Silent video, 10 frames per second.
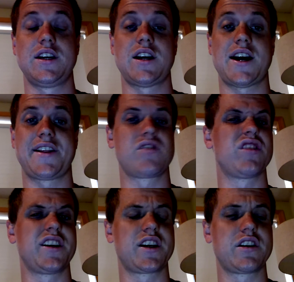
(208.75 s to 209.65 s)
I think, really
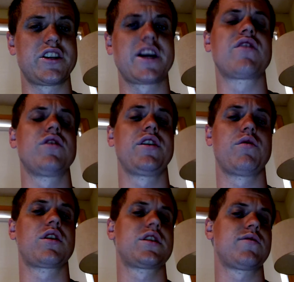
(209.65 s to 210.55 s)
encouraging and really
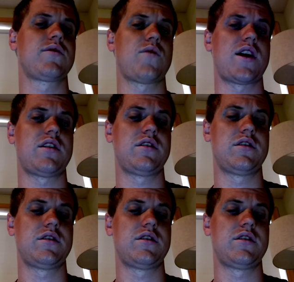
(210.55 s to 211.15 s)
works well